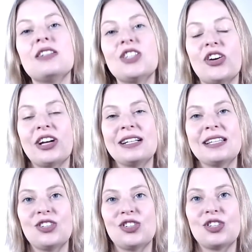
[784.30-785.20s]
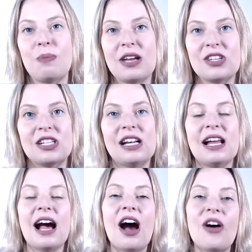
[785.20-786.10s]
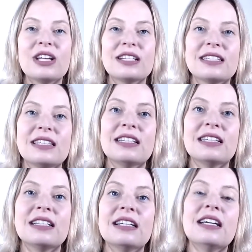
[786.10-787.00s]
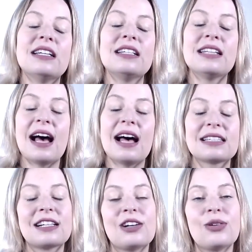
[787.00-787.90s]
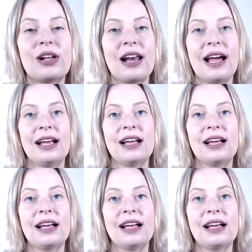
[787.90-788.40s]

the organization special, how does the task look like,